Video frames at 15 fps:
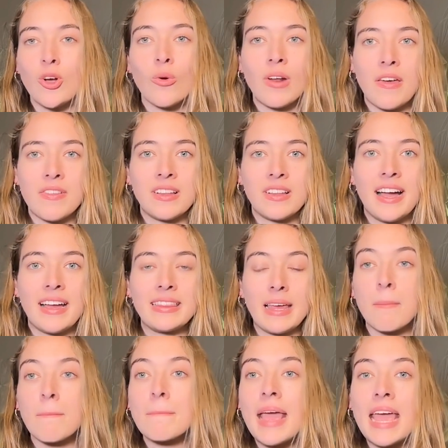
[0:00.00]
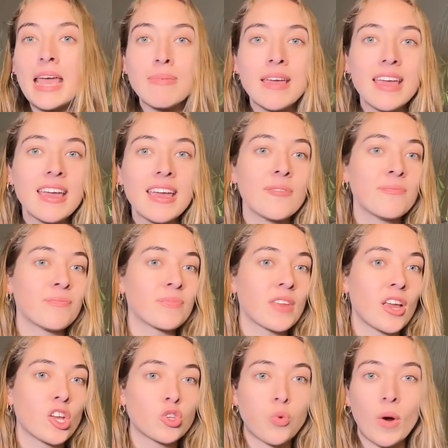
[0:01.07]
you go down the line, like maybe
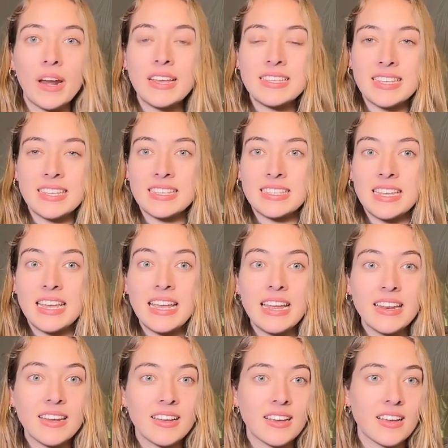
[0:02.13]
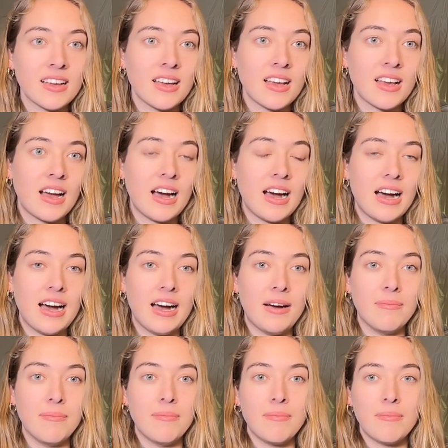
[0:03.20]
2016,
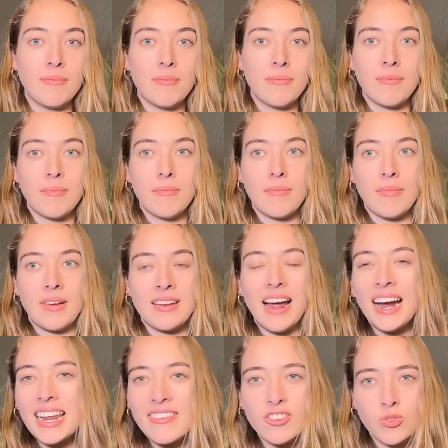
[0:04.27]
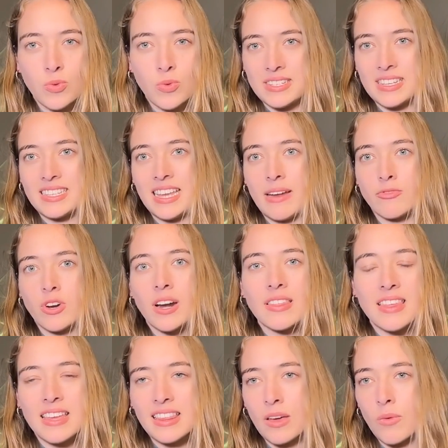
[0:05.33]
not even 2016. I'm
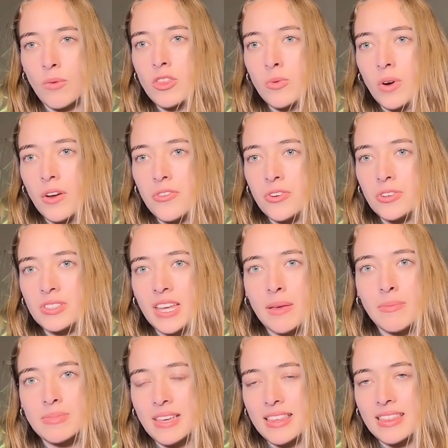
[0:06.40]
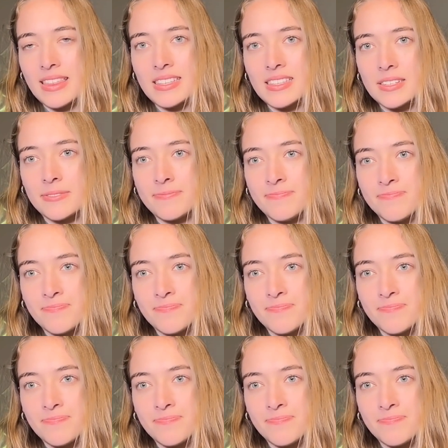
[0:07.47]
trying to think like when there were other teams like this.